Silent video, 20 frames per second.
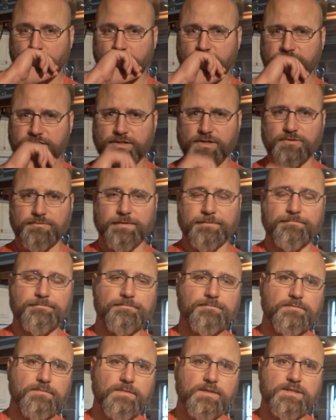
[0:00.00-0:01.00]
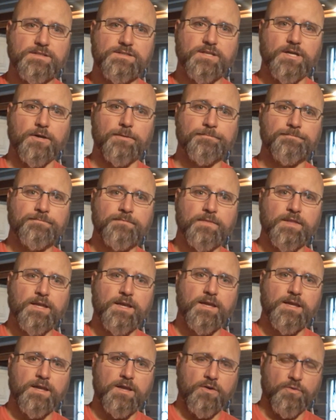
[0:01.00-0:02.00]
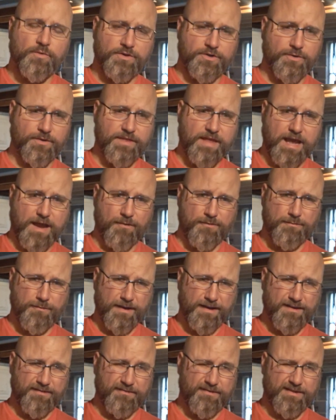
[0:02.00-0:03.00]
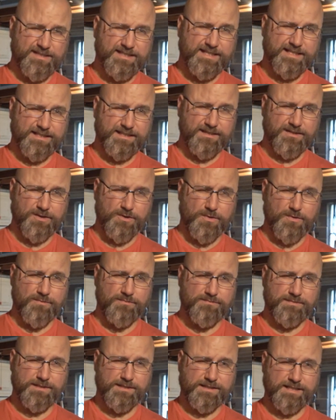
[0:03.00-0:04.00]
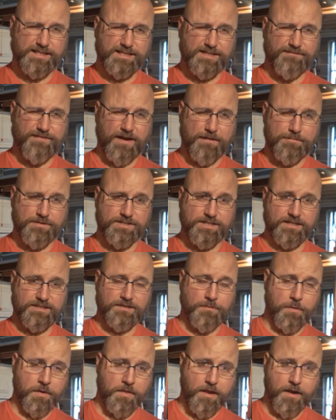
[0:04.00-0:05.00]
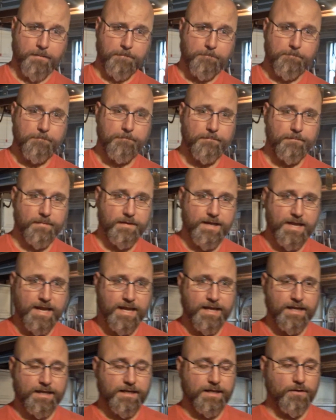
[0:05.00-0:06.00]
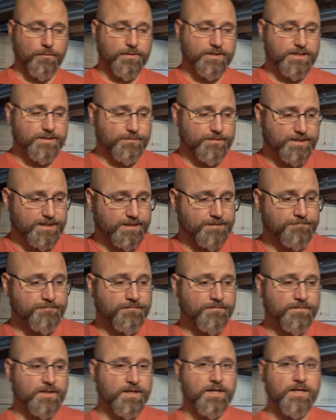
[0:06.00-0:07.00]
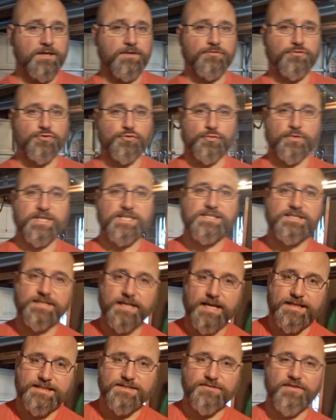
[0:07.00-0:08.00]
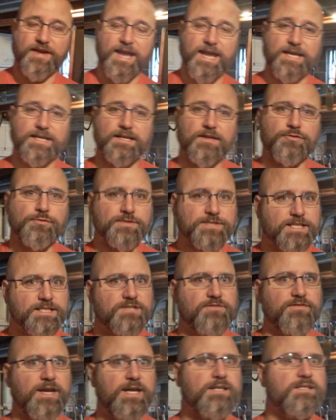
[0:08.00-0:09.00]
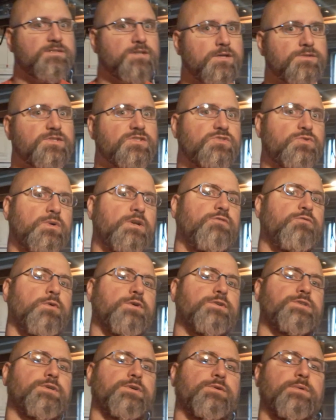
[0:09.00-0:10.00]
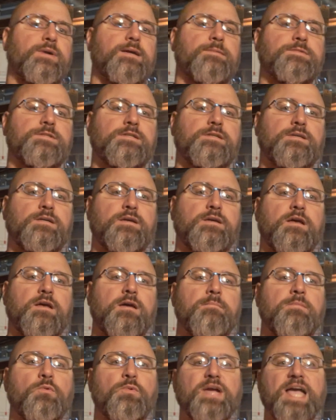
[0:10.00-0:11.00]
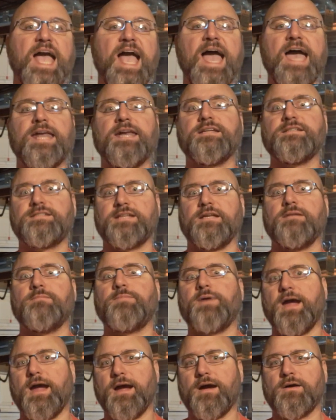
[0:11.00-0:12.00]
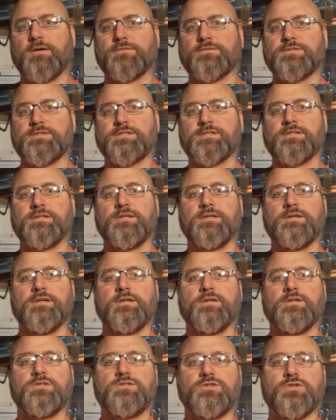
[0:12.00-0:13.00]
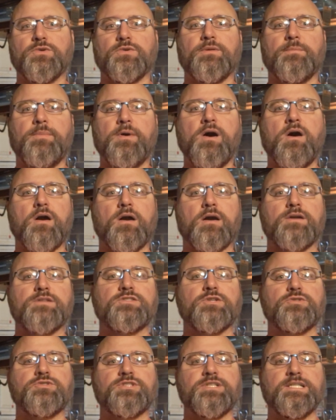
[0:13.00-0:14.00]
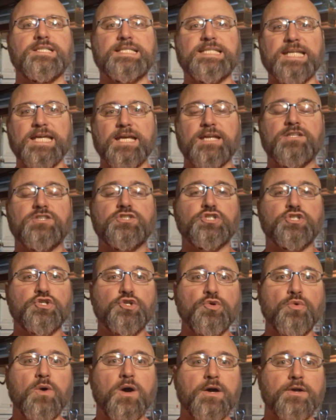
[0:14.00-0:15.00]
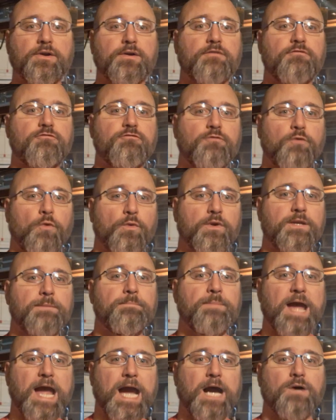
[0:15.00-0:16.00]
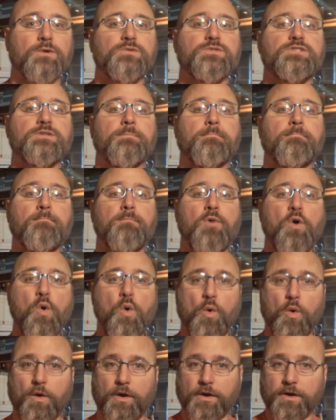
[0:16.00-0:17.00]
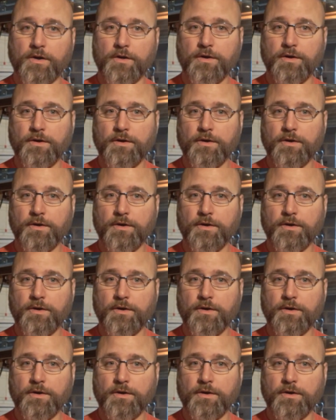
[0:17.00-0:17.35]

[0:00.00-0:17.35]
Excuse me. So we're doing that. We're right at 62, 65% somewhere. And we did 3 sets of 8. Now, 3 sets of 8 is also 24 total reps. But we added 10 pounds to the bar. So she did 240 pounds more